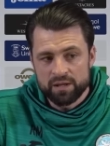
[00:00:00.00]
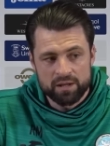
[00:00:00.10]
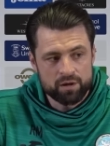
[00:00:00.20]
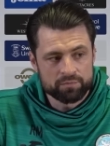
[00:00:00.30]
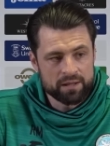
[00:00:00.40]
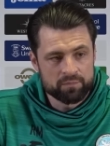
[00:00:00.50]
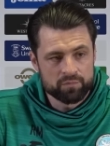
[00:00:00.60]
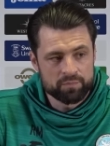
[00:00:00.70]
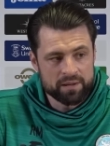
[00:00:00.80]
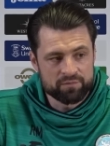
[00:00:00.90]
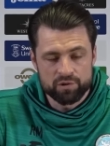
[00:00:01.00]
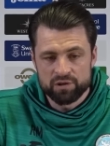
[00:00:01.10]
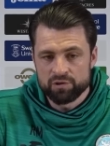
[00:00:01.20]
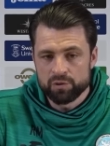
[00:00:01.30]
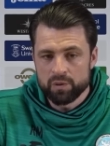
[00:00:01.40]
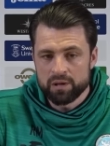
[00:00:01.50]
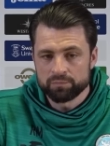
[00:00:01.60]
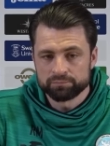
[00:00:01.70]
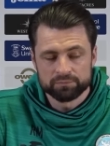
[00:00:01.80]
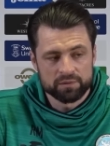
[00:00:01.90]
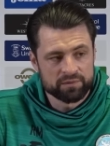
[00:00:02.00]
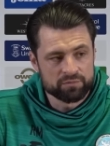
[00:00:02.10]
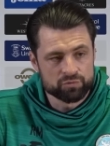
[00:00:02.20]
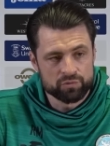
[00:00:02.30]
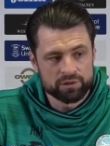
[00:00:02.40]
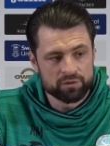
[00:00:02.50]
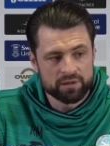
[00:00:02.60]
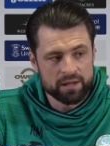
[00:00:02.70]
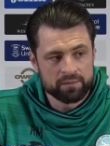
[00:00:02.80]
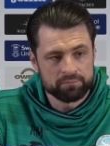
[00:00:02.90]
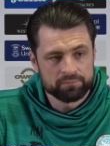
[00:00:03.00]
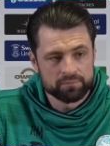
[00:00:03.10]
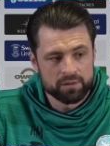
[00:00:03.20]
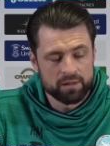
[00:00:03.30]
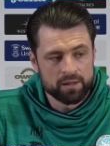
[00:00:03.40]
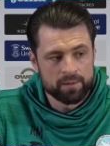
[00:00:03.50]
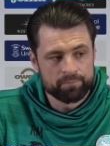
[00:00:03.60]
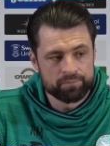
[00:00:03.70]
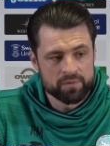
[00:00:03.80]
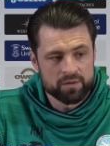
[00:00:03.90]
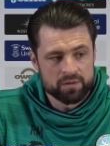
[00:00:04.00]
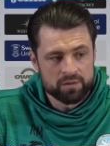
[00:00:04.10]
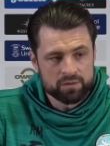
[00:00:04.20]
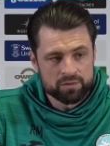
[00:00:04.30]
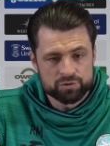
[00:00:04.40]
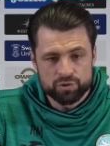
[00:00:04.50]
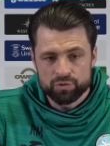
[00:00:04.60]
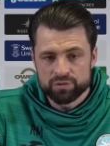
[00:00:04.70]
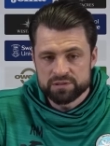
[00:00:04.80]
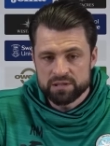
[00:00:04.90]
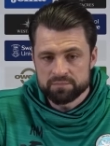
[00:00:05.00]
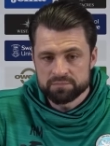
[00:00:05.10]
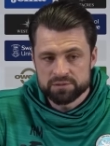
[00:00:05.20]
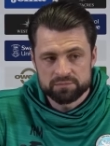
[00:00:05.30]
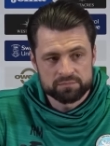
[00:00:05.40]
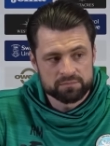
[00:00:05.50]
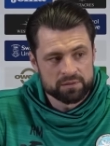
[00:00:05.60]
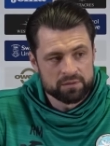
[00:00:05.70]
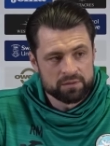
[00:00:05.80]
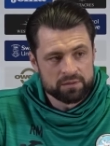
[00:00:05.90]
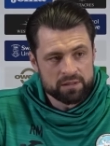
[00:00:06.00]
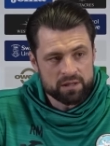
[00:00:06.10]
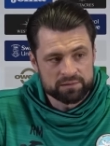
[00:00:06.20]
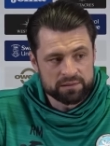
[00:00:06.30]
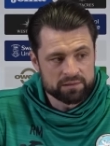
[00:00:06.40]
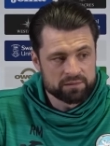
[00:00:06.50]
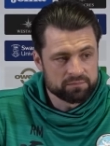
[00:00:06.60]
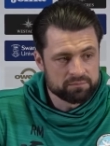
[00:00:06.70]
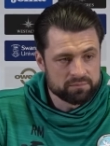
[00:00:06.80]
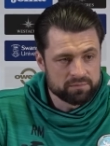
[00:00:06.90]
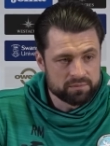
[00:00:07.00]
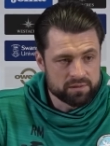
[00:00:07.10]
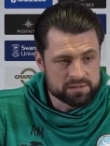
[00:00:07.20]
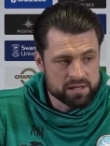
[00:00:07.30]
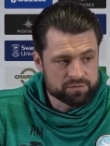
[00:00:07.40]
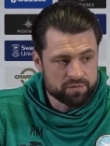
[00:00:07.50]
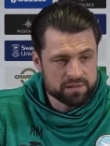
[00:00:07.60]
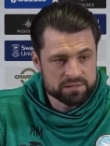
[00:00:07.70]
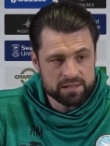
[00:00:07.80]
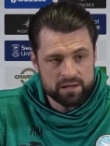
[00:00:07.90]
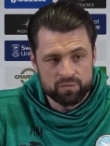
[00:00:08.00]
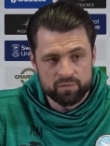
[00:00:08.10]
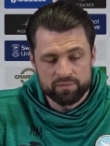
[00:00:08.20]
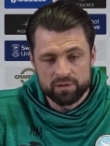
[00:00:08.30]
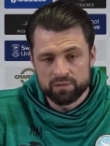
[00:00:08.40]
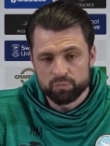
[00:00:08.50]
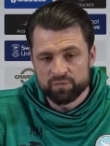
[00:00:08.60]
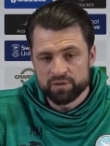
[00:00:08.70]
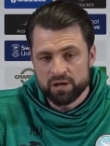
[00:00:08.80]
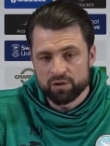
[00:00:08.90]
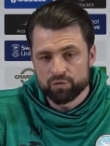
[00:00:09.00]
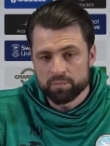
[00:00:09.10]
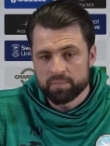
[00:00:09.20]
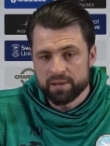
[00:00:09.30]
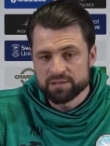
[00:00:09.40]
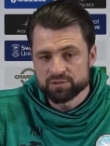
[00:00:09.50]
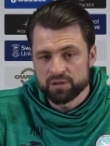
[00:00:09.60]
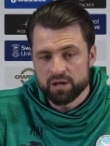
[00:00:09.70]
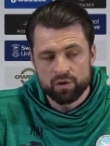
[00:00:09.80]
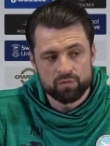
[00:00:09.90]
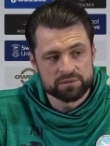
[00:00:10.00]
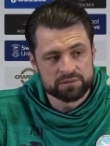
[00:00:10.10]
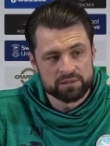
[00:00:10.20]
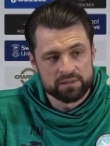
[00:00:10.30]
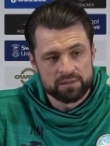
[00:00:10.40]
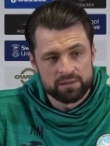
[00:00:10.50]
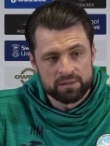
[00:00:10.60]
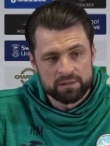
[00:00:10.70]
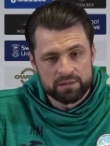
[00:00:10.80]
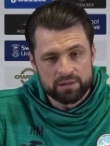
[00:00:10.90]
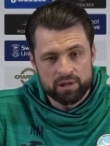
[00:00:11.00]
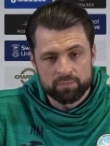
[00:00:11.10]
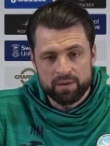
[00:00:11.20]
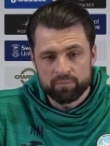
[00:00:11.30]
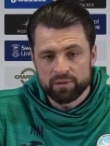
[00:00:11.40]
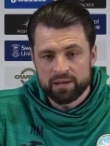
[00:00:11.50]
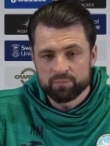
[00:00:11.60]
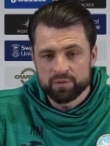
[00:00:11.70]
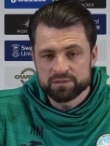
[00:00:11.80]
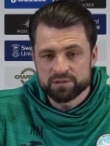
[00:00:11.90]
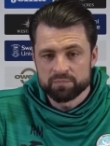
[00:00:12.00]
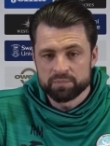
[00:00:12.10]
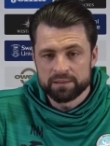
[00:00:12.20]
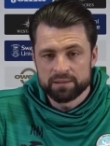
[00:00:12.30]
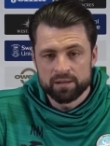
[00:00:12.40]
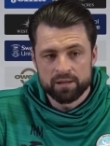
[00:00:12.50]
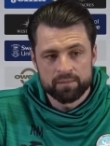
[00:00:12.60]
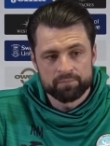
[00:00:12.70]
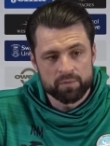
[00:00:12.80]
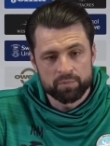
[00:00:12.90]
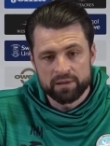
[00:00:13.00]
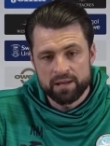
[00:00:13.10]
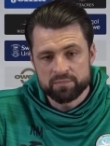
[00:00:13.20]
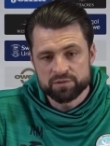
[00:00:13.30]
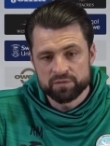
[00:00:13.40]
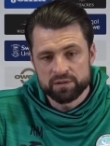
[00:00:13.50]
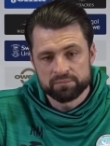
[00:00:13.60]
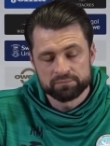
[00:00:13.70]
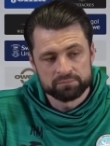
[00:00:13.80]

Yeah, the home game we played really, really well. I think it was a really good game. Um, two good teams. I think the test for us now with a with a young group of players on the whole is going to Bramall Lane where it's going to be um, a brilliant atmosphere.